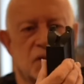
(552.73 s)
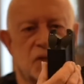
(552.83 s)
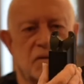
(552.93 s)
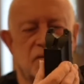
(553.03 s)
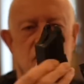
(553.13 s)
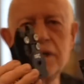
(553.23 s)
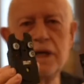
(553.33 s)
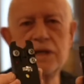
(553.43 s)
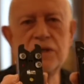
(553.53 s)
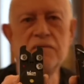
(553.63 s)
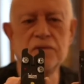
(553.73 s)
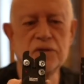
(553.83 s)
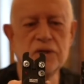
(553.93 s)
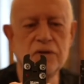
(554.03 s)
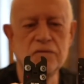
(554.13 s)
It's different
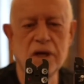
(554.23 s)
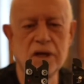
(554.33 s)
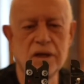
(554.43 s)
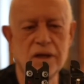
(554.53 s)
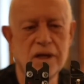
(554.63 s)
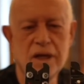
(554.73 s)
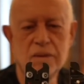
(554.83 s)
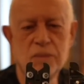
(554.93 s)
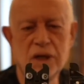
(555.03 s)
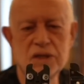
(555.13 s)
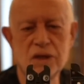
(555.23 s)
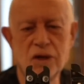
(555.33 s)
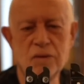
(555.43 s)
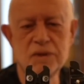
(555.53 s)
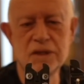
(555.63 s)
to your regular bite
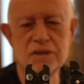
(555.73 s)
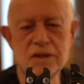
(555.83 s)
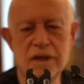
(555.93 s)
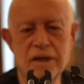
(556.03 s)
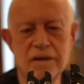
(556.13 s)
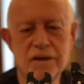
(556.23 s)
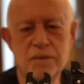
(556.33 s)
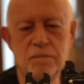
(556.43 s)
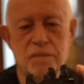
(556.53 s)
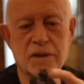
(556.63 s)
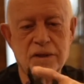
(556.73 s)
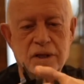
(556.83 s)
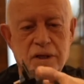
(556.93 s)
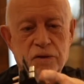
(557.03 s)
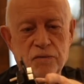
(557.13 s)
alarms.
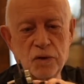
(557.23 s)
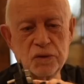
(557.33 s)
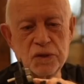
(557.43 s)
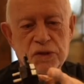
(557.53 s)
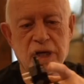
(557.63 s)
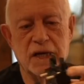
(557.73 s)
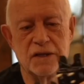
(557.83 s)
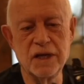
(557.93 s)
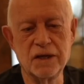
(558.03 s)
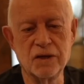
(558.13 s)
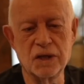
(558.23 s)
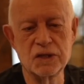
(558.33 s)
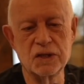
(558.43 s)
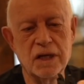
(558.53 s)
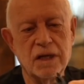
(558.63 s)
The rod can sit in there
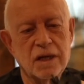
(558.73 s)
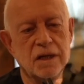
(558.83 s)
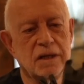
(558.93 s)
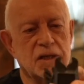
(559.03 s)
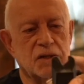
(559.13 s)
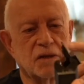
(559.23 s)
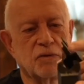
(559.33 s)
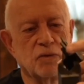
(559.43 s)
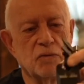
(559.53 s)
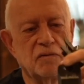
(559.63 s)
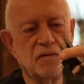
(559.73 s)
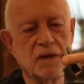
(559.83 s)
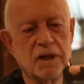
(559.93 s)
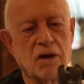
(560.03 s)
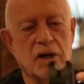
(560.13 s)
nicely. There's a groove for
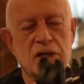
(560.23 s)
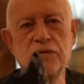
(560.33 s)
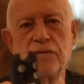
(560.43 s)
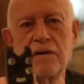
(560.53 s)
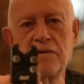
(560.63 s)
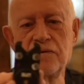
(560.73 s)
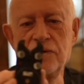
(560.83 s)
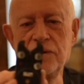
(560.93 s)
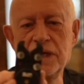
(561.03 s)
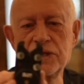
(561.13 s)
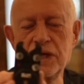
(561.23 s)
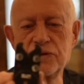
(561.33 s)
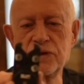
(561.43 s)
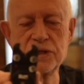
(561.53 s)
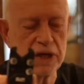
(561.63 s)
the line to run through,
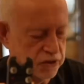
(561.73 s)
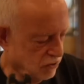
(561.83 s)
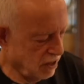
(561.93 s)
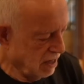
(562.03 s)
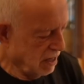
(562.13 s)
etc., etc.